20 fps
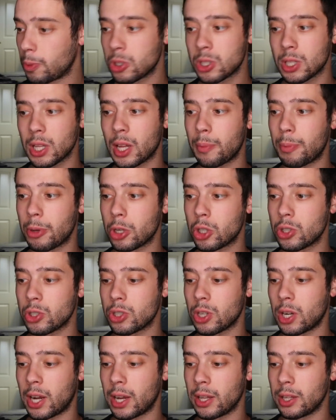posts a lot of
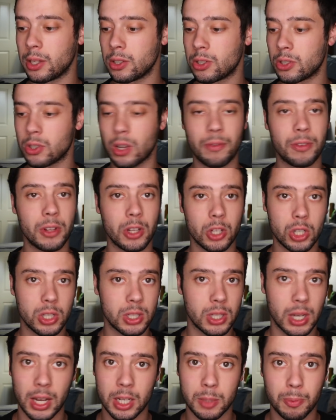pictures on islands, so I feel like
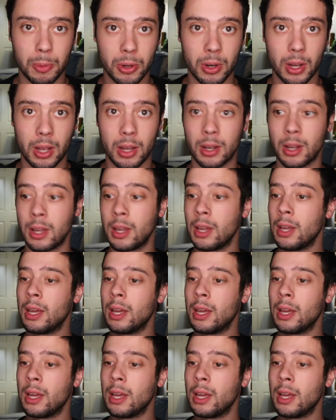she's an expert and